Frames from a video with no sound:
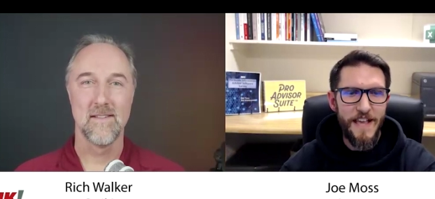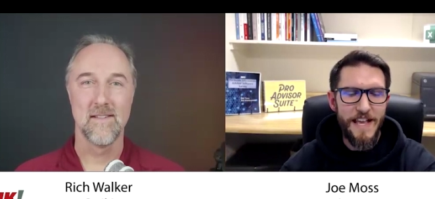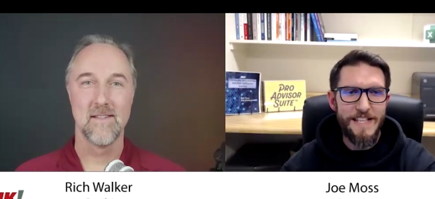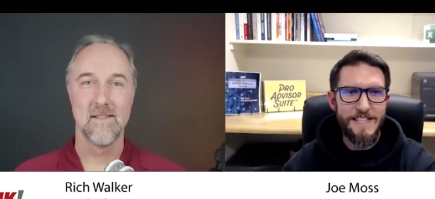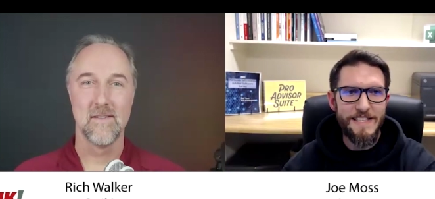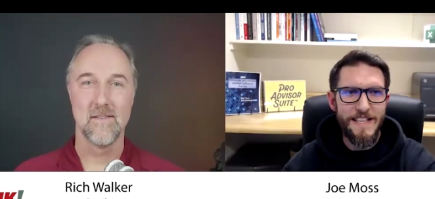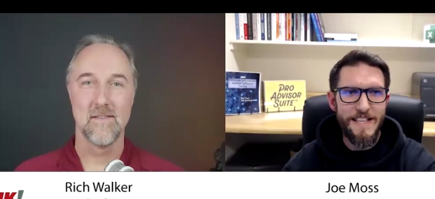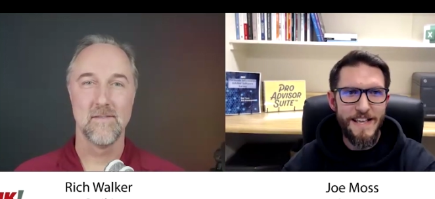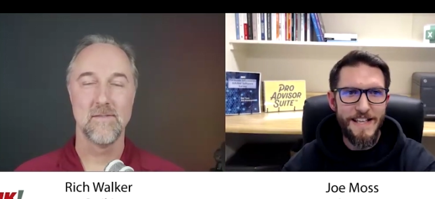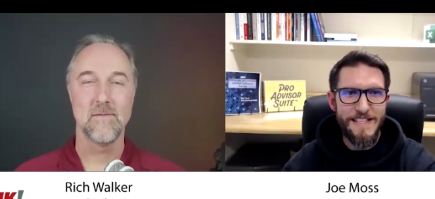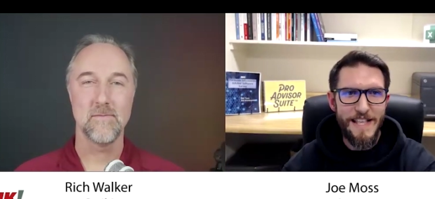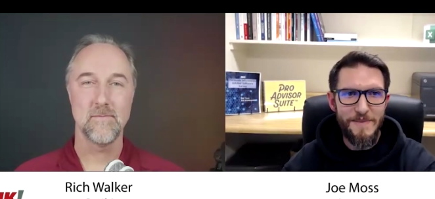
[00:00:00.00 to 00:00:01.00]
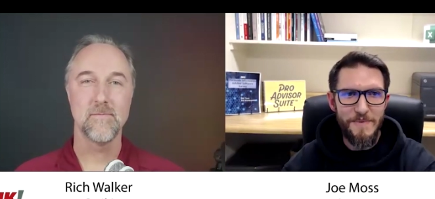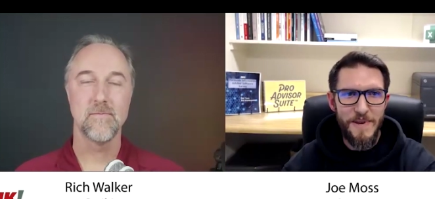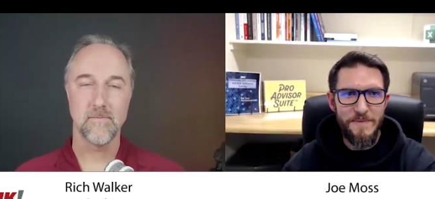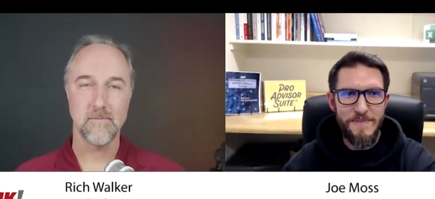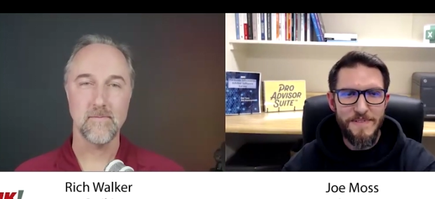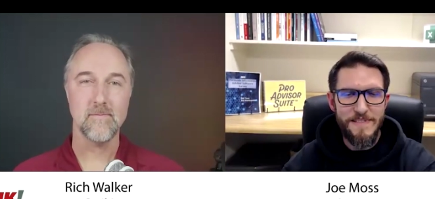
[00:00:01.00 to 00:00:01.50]
Speaker 1: I guess I guess that's
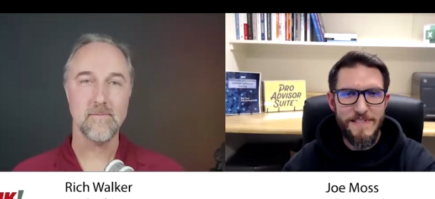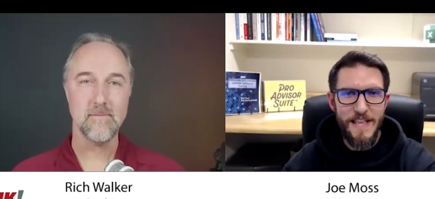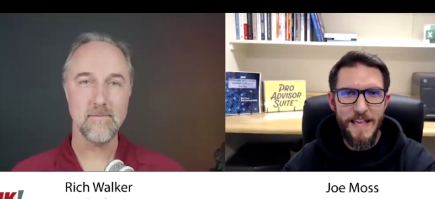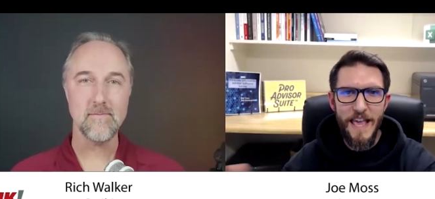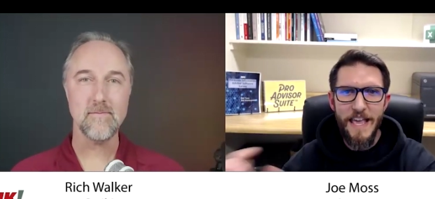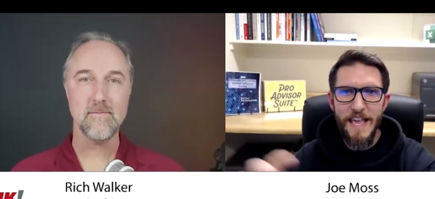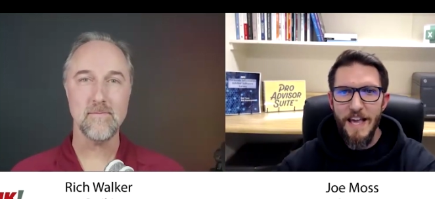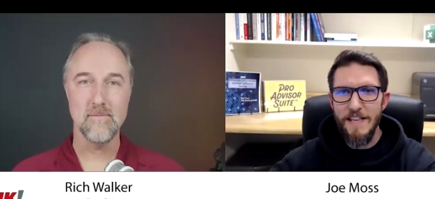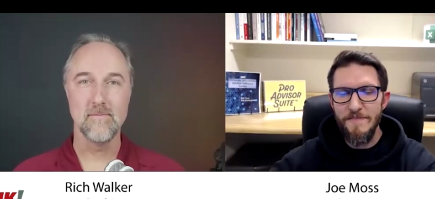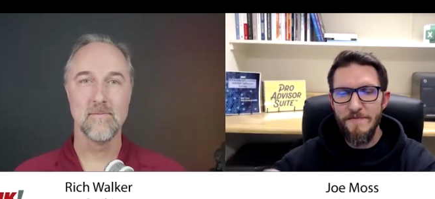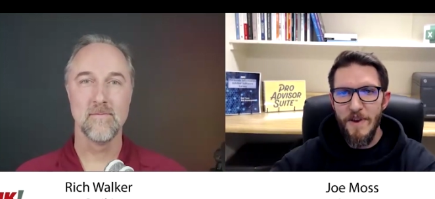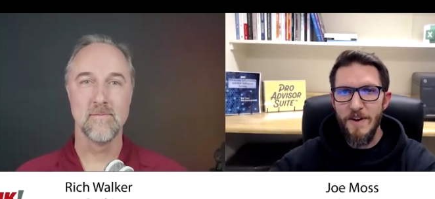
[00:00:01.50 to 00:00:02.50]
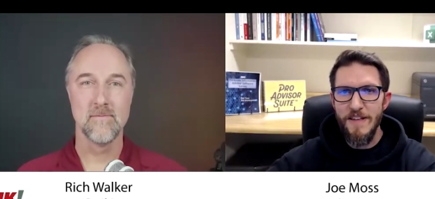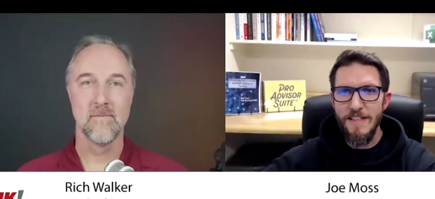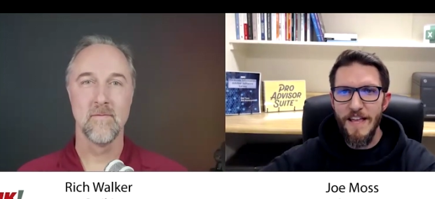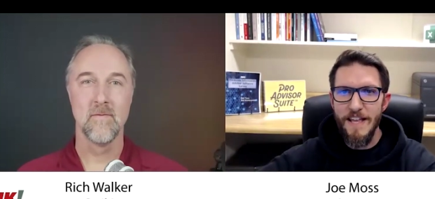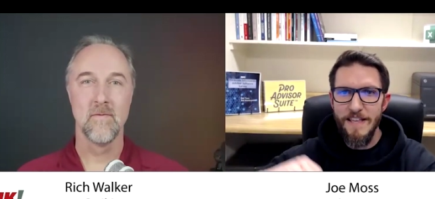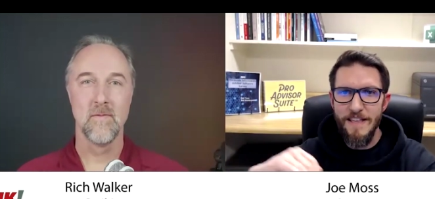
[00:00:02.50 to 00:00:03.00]
what I would say. AI is very
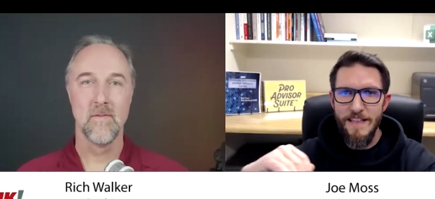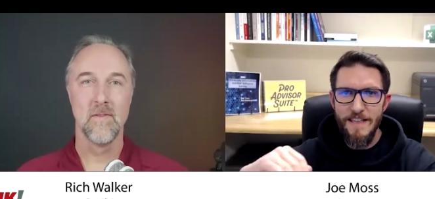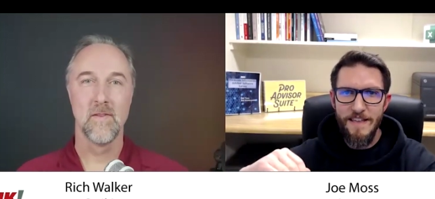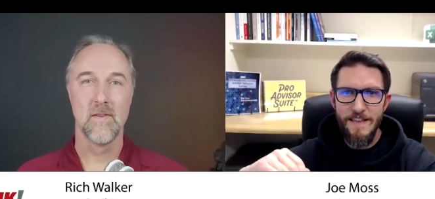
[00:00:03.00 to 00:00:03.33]
like